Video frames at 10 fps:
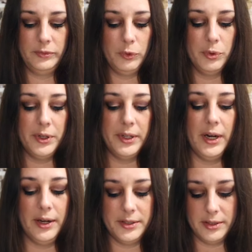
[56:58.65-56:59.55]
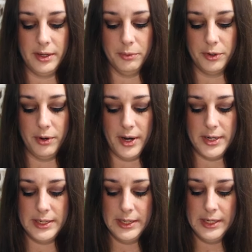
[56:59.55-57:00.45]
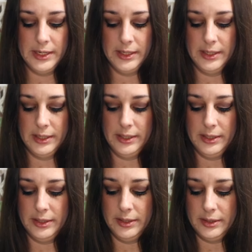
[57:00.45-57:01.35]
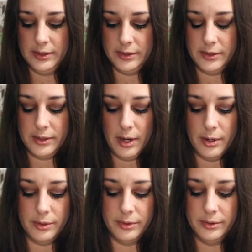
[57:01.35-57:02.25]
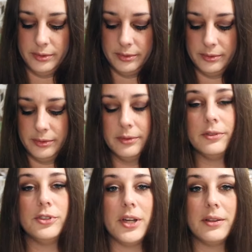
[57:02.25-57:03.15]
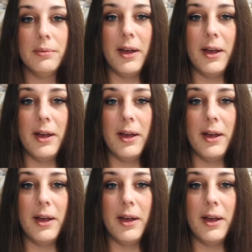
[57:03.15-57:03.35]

really nice and they were great. So check them